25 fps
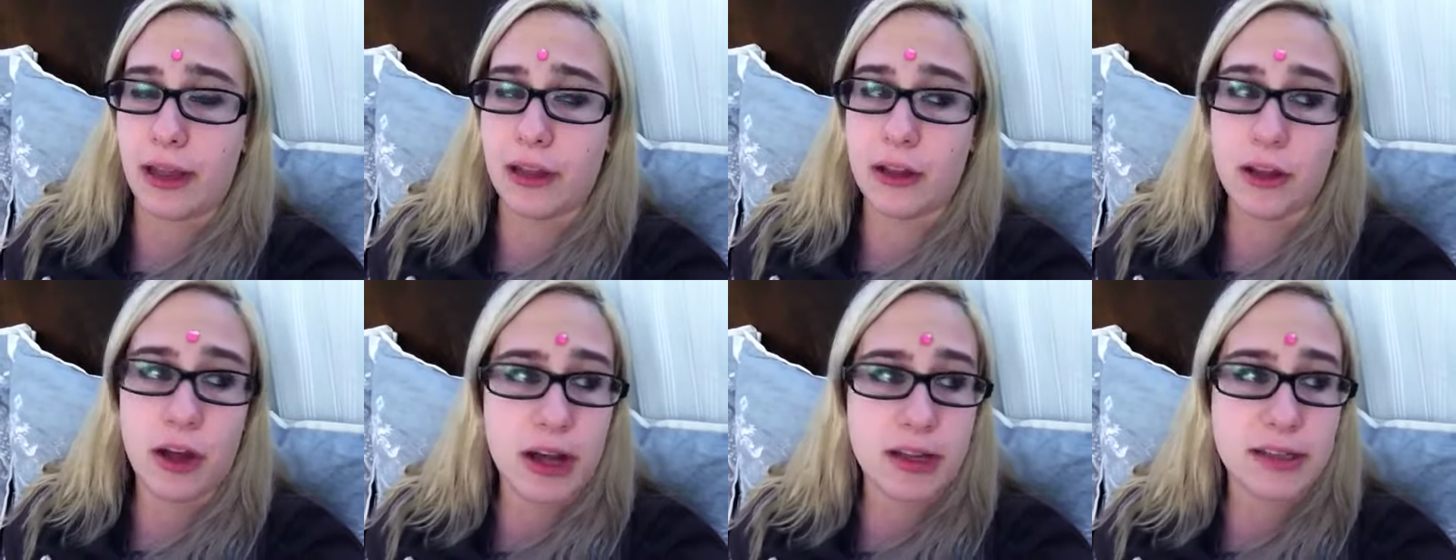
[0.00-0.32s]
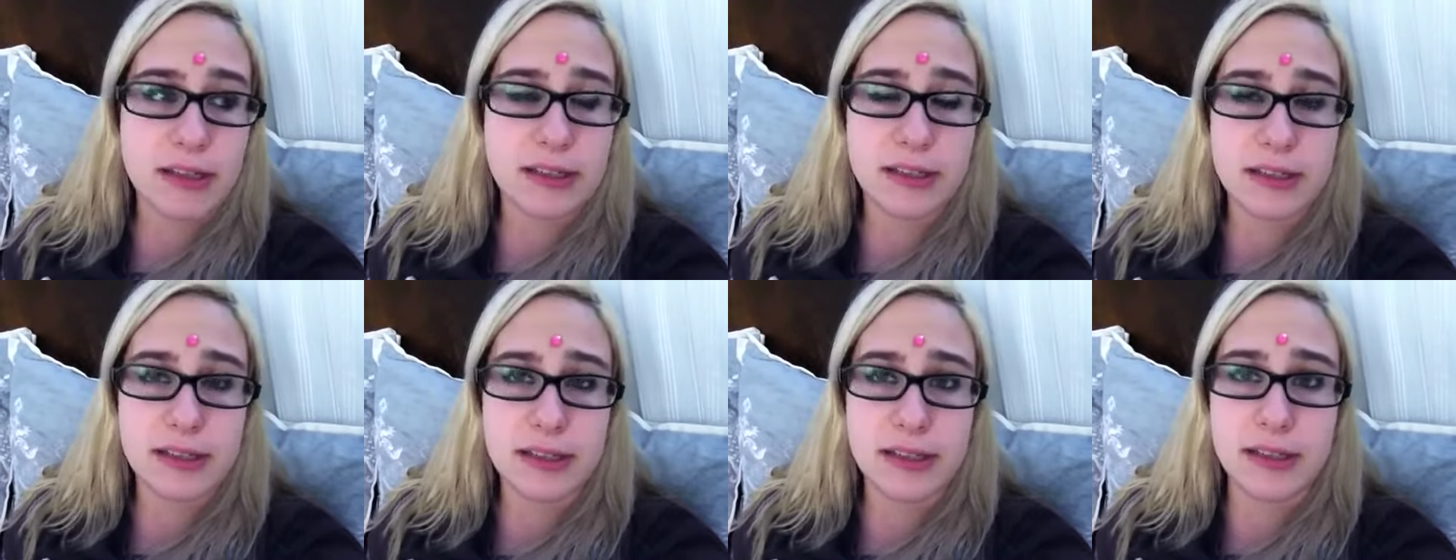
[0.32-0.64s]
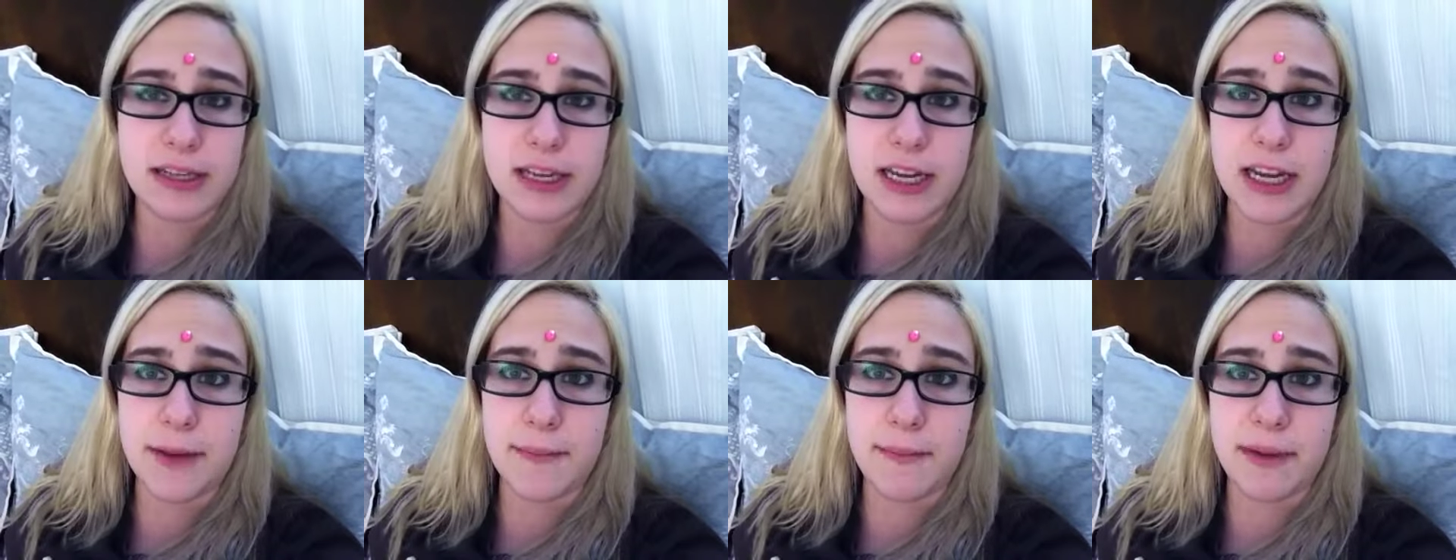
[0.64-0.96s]
lost
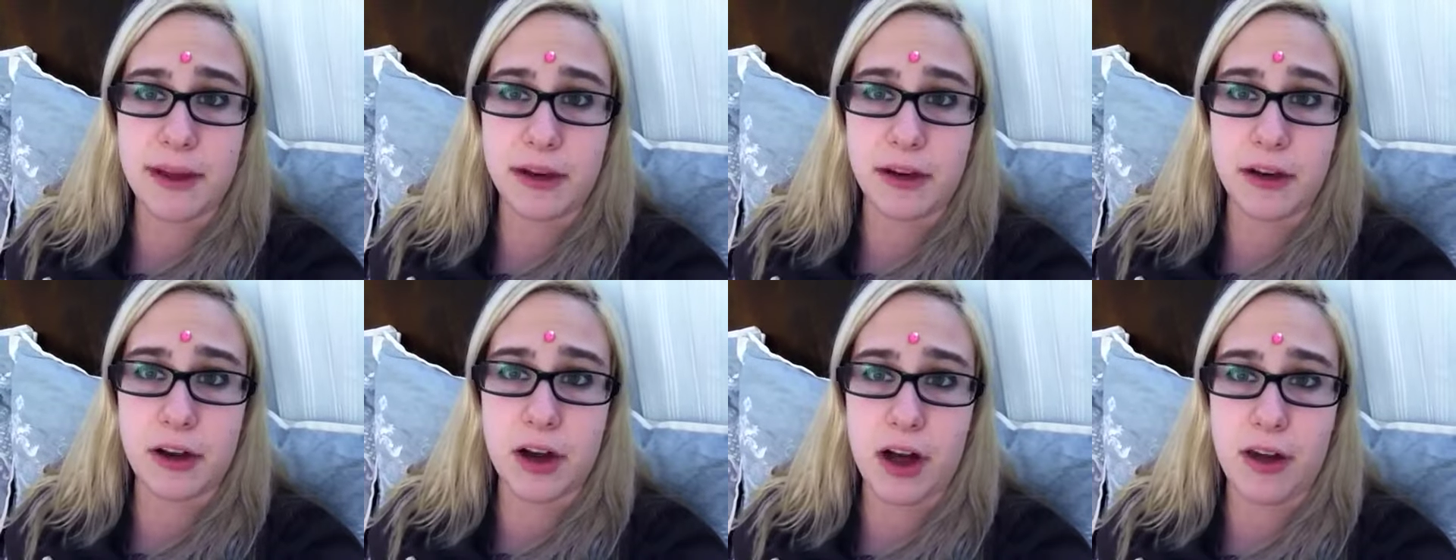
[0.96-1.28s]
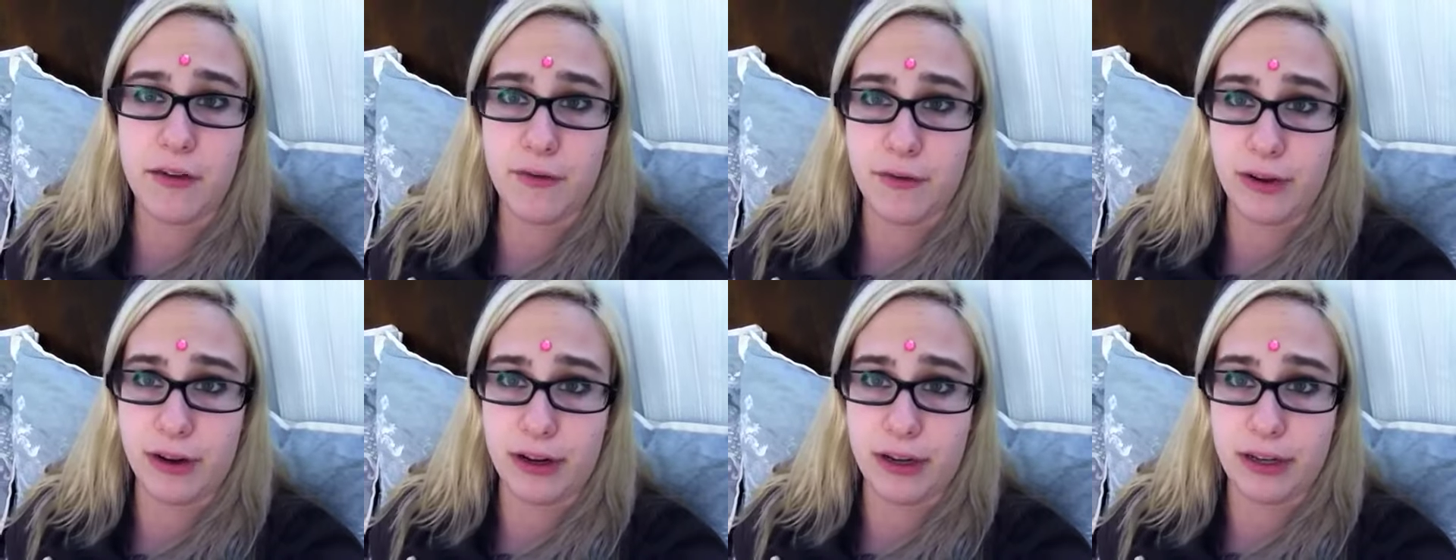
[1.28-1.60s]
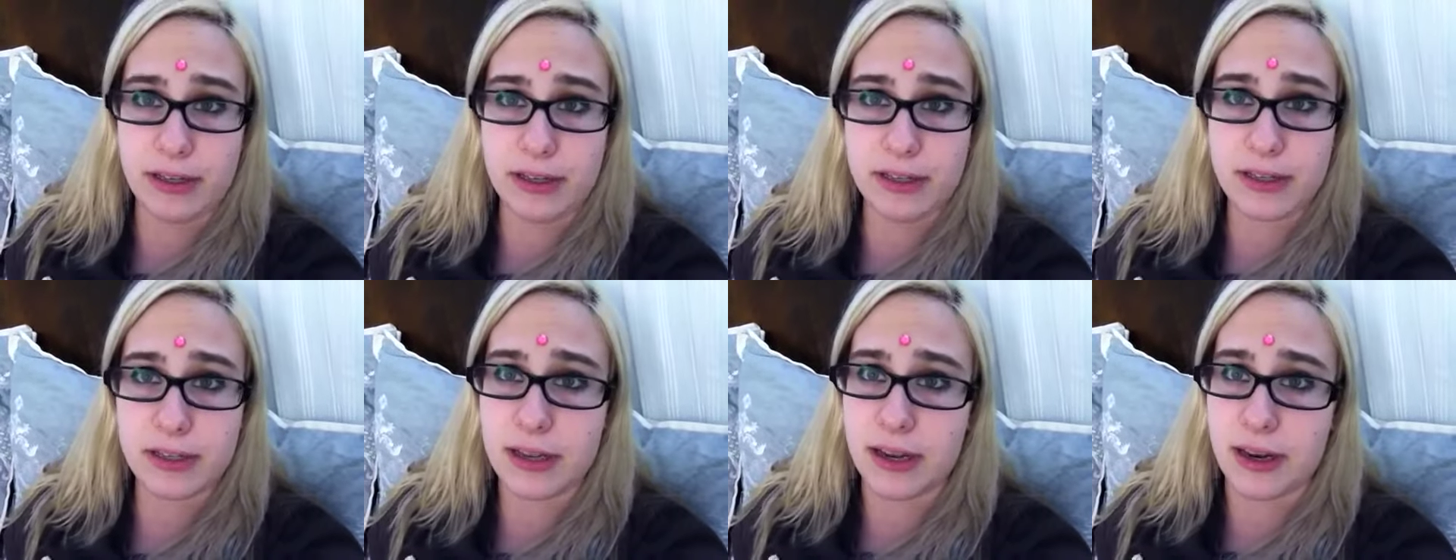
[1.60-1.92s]
steam and
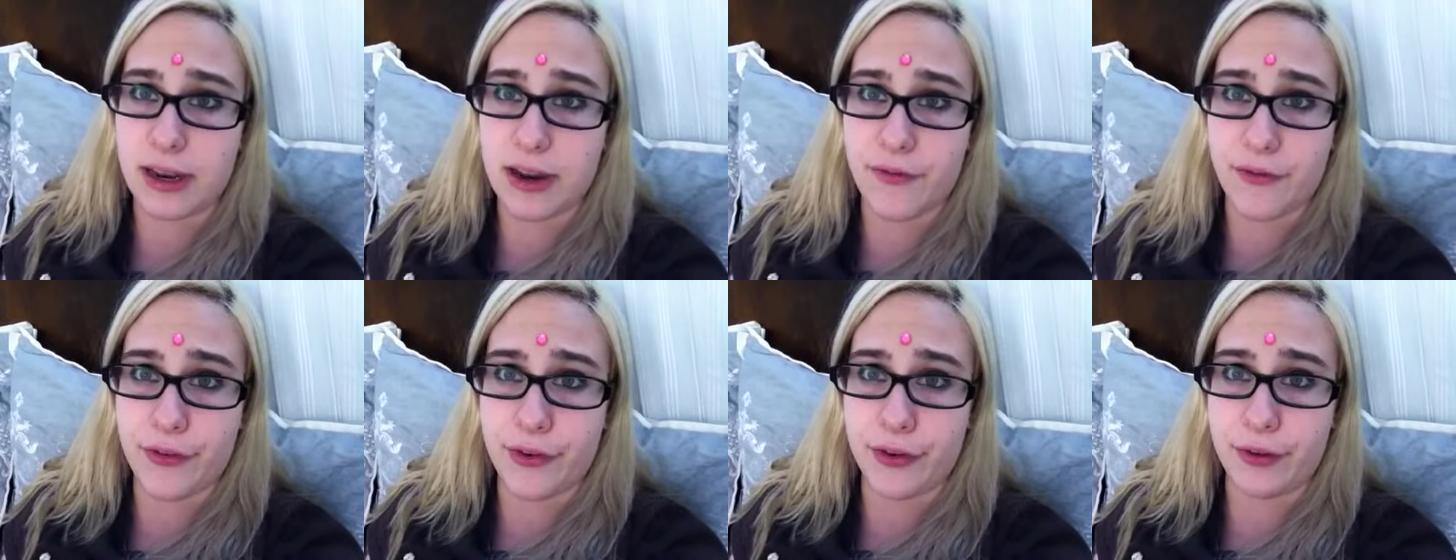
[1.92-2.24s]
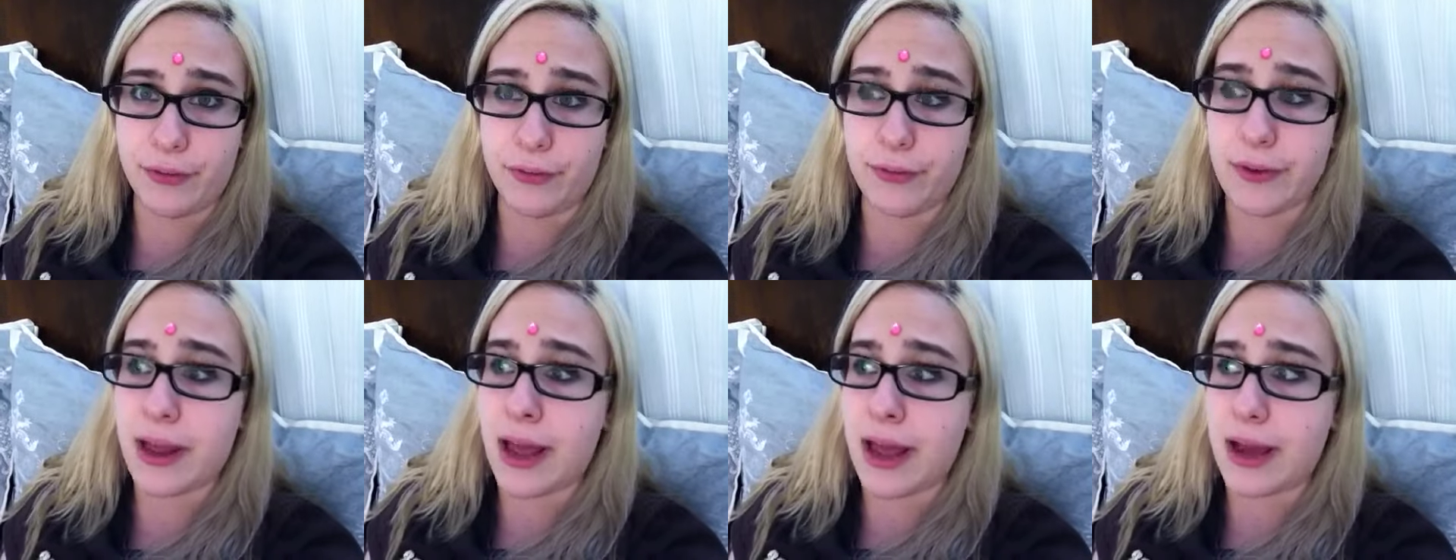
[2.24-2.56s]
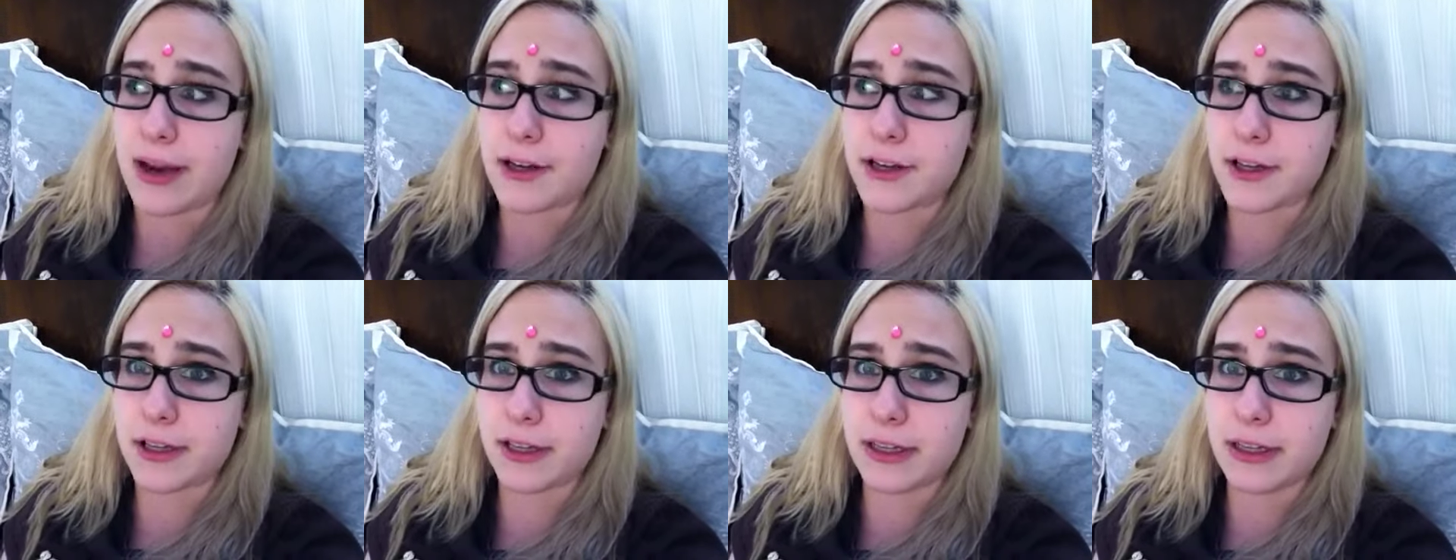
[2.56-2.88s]
confidence and never
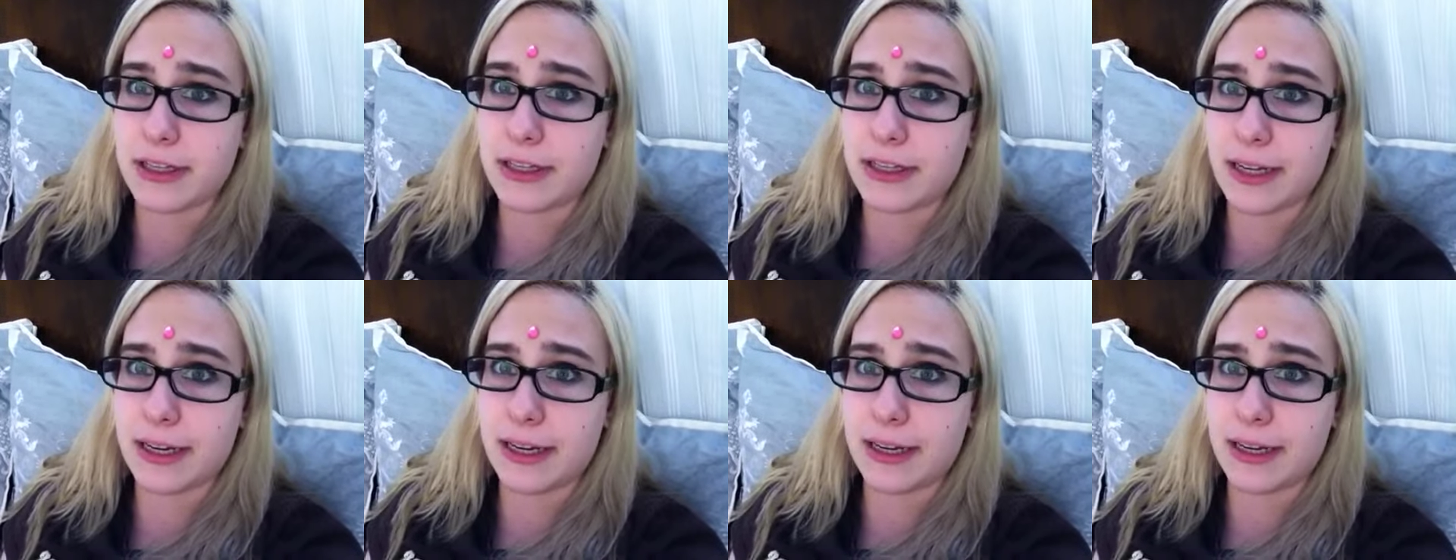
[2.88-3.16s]
actually did